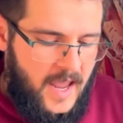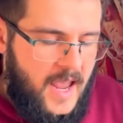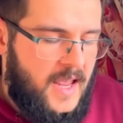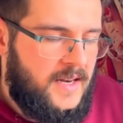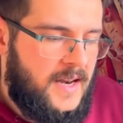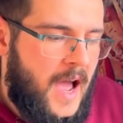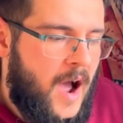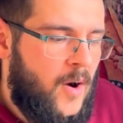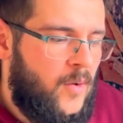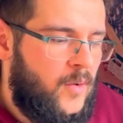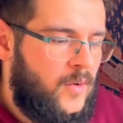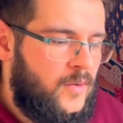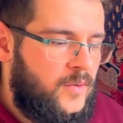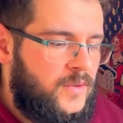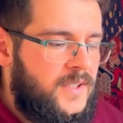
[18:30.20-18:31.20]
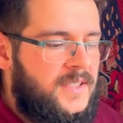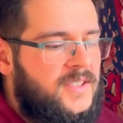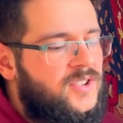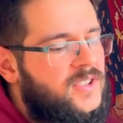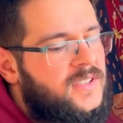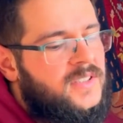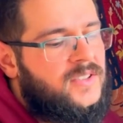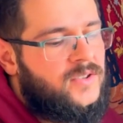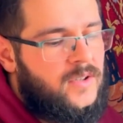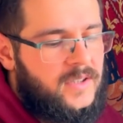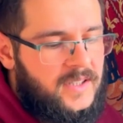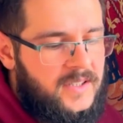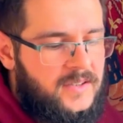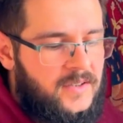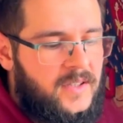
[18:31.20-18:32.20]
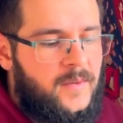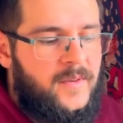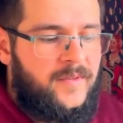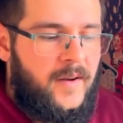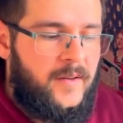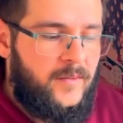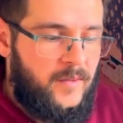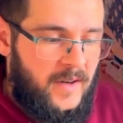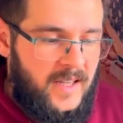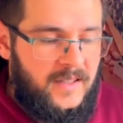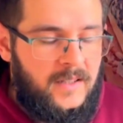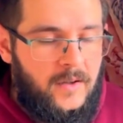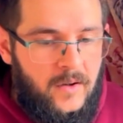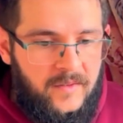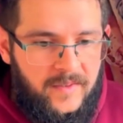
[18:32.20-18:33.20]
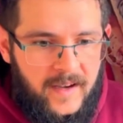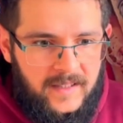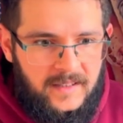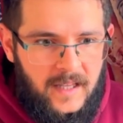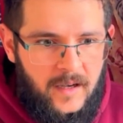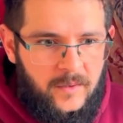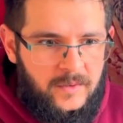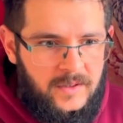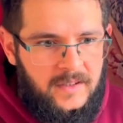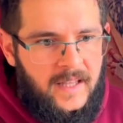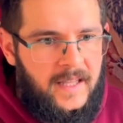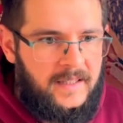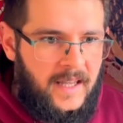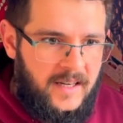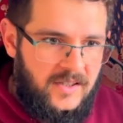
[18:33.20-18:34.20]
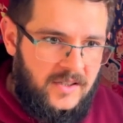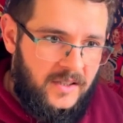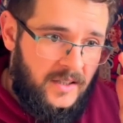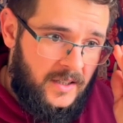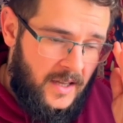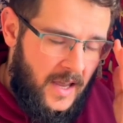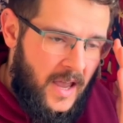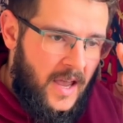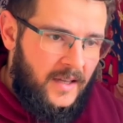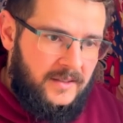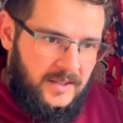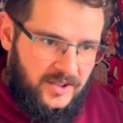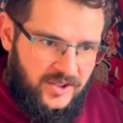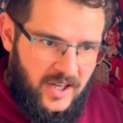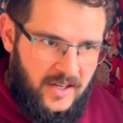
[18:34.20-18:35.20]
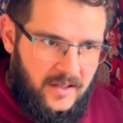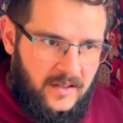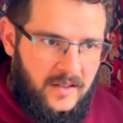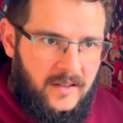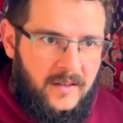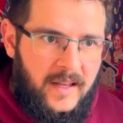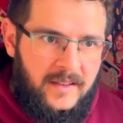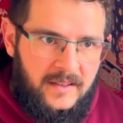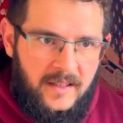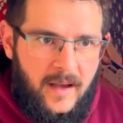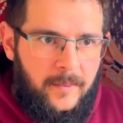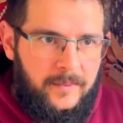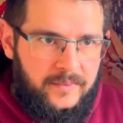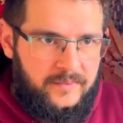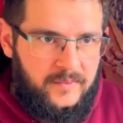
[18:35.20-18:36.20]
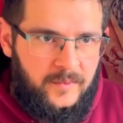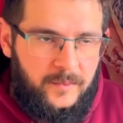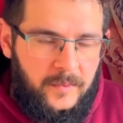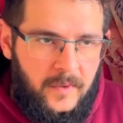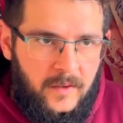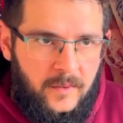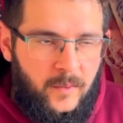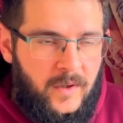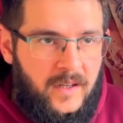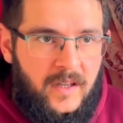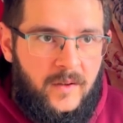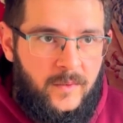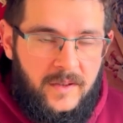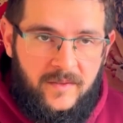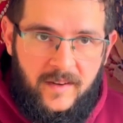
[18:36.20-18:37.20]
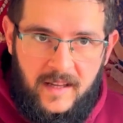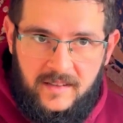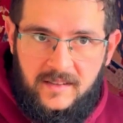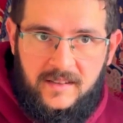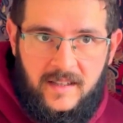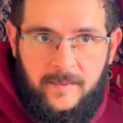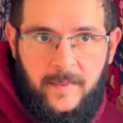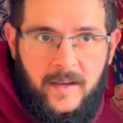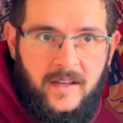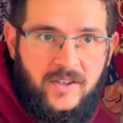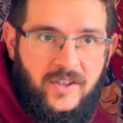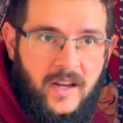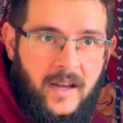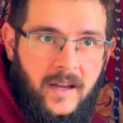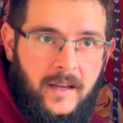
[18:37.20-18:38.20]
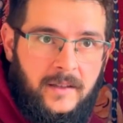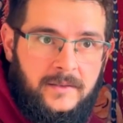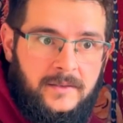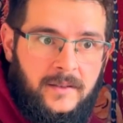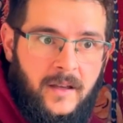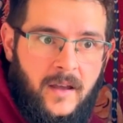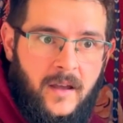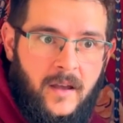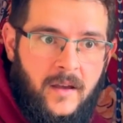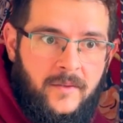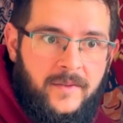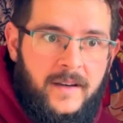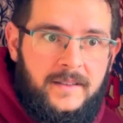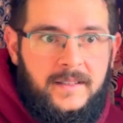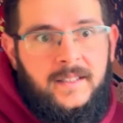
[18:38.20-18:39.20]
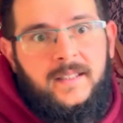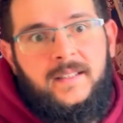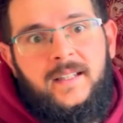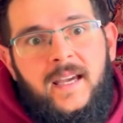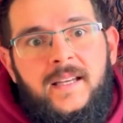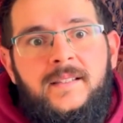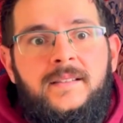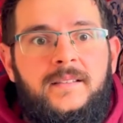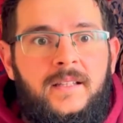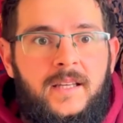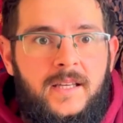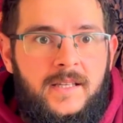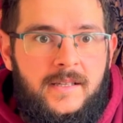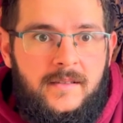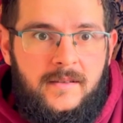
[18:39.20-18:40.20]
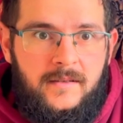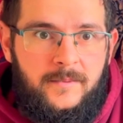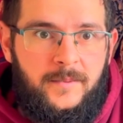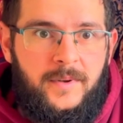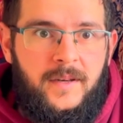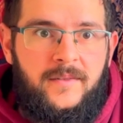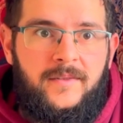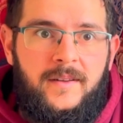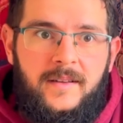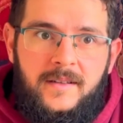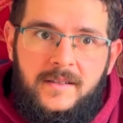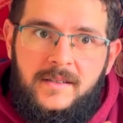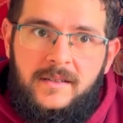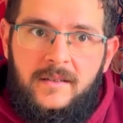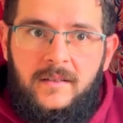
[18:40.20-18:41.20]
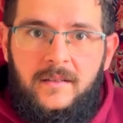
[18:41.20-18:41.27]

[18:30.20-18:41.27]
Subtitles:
Now, this is just a short history. We later on find out that actually this general ended up working with Vlad Cepes and fighting against his previous